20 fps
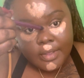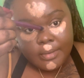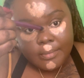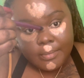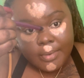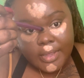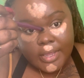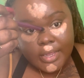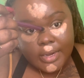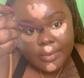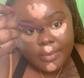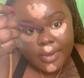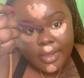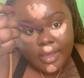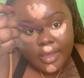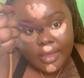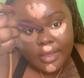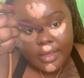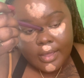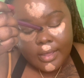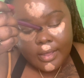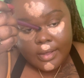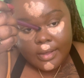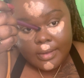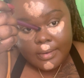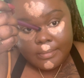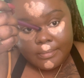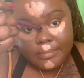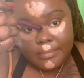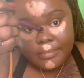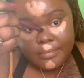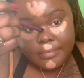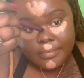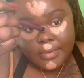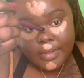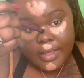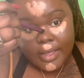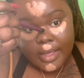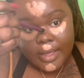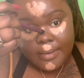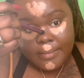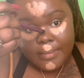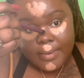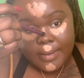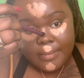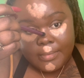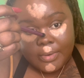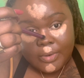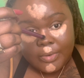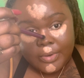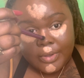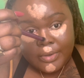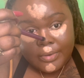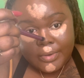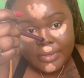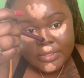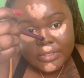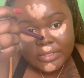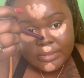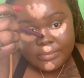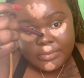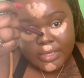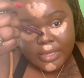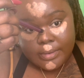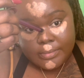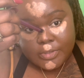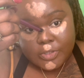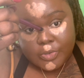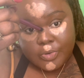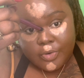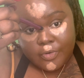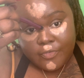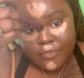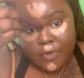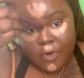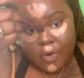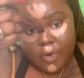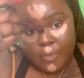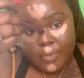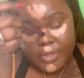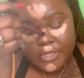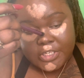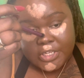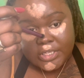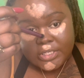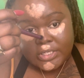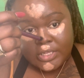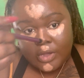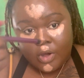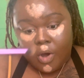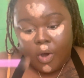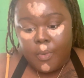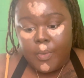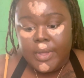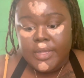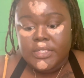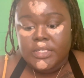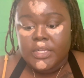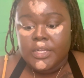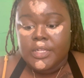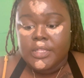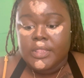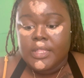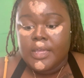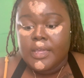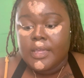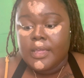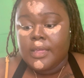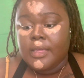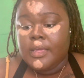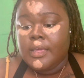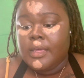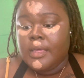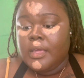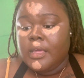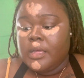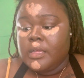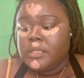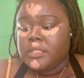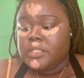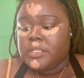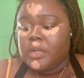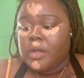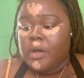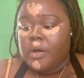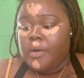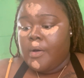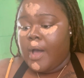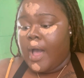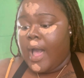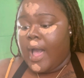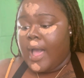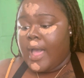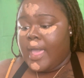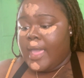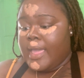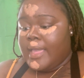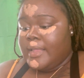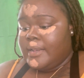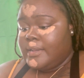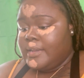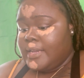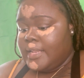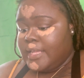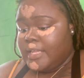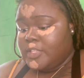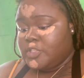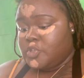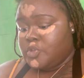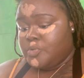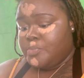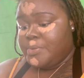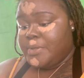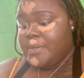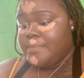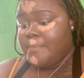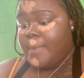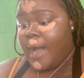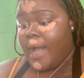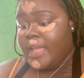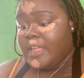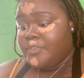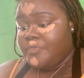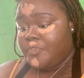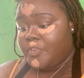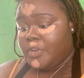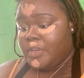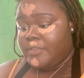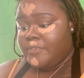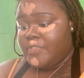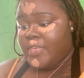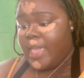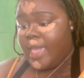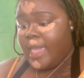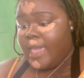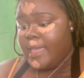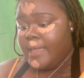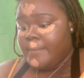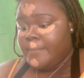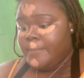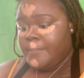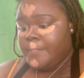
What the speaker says: But anyway, I'm loyal and sometimes to a fault, which isn't always a good thing. So I need to be mindful of that.